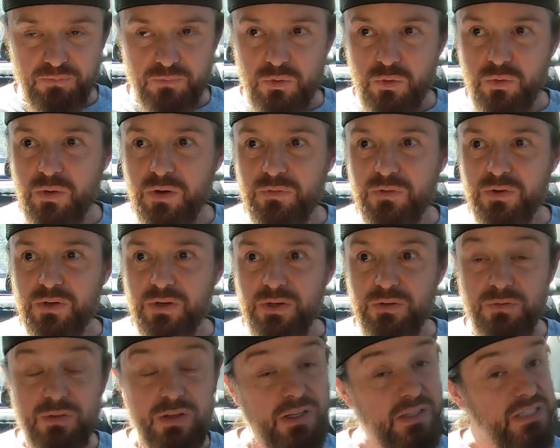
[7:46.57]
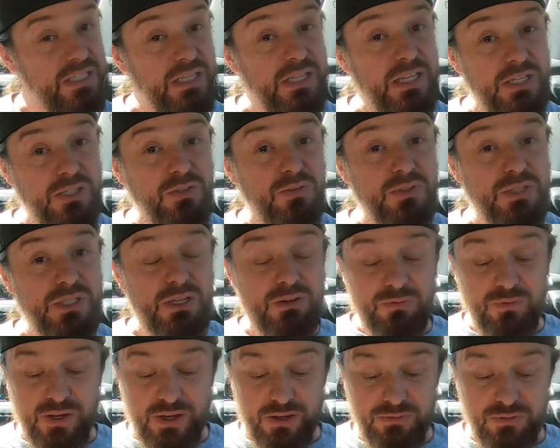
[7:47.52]
whoever. If let's say they do
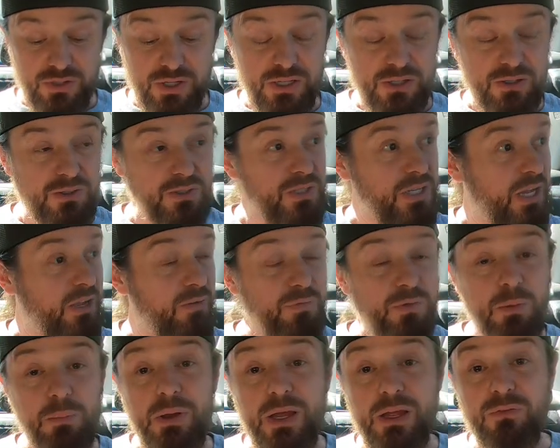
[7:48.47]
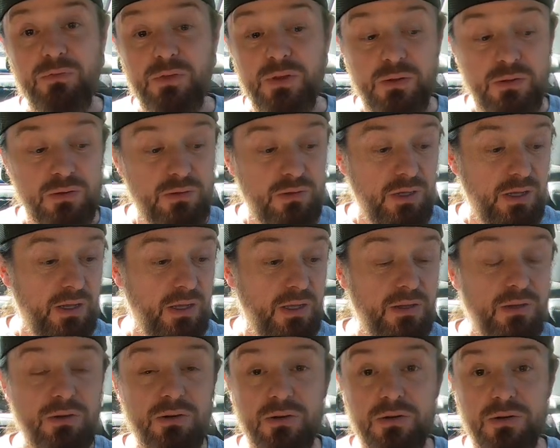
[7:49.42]
send 5 trailers, I feel bad for the
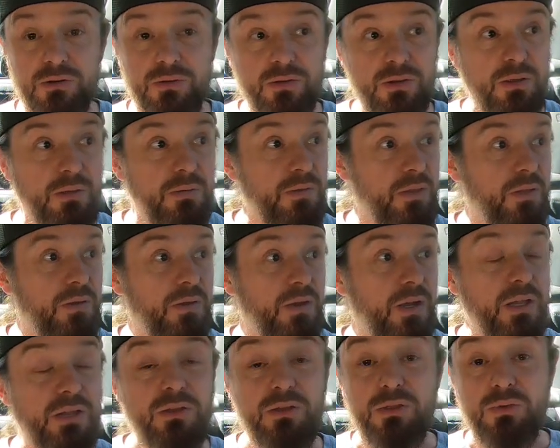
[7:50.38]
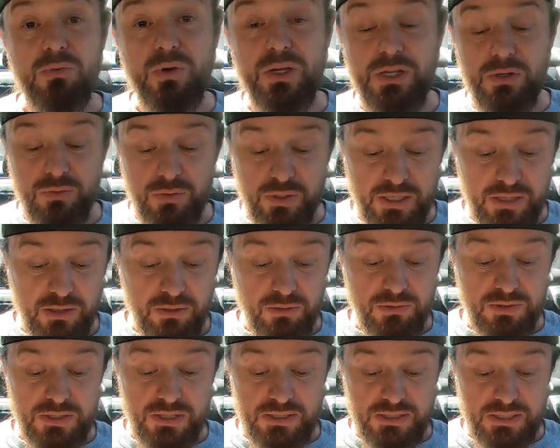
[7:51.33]
other 3 who get
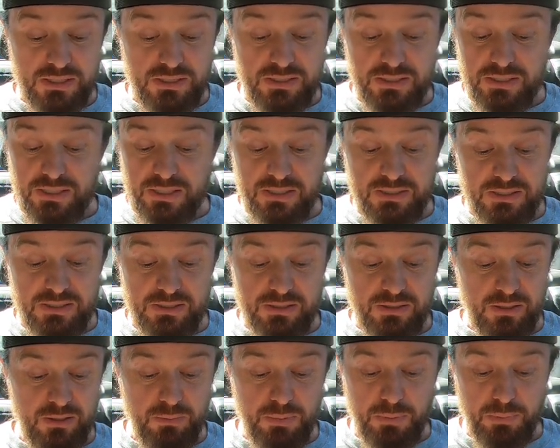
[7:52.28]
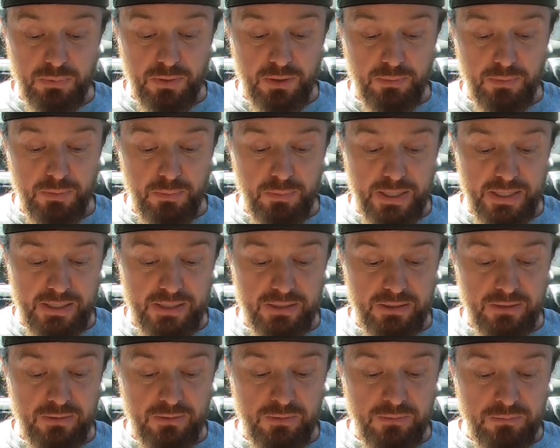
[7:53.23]
those, because that's going to be
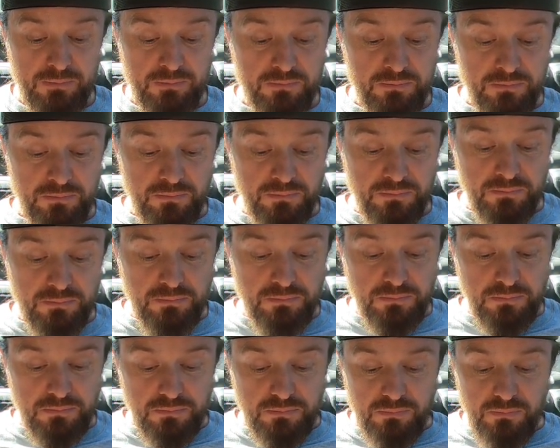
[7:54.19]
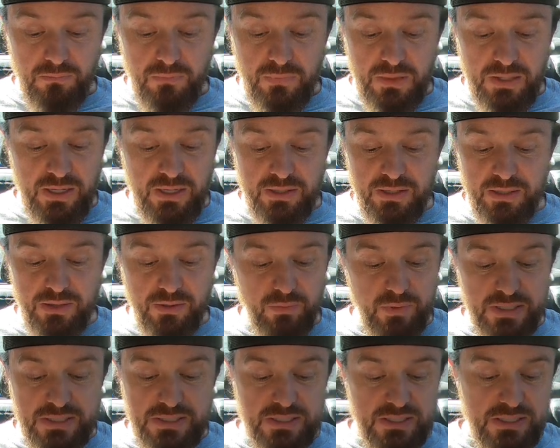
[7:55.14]
problematic. And then the
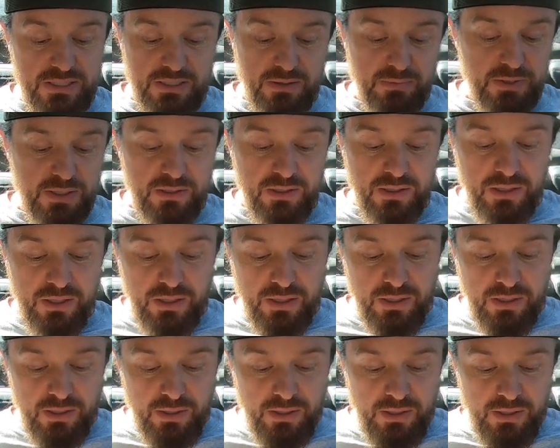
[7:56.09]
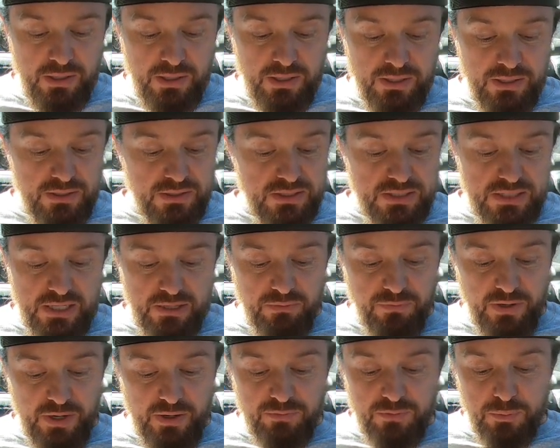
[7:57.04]
rest of these, I mean, here's Sand
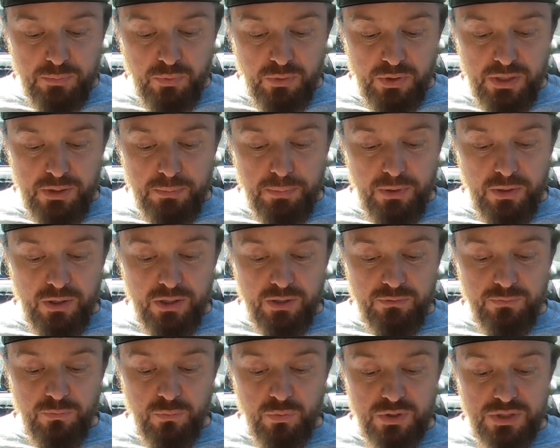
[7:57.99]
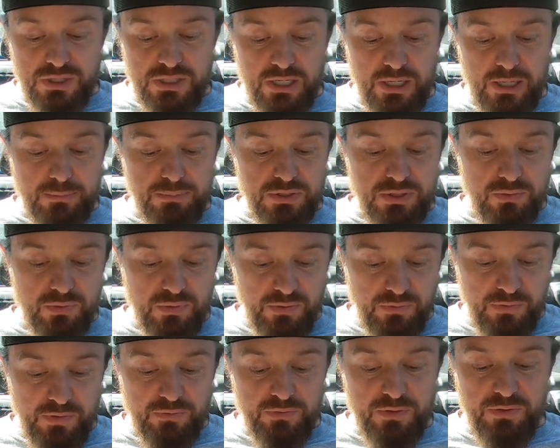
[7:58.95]
5 to Buena Park, 4 stops,
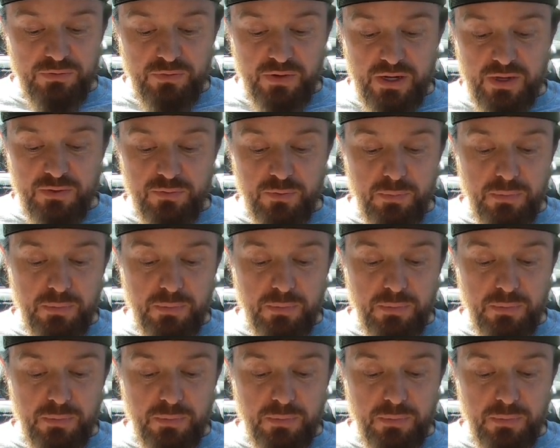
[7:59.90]
$3.55 a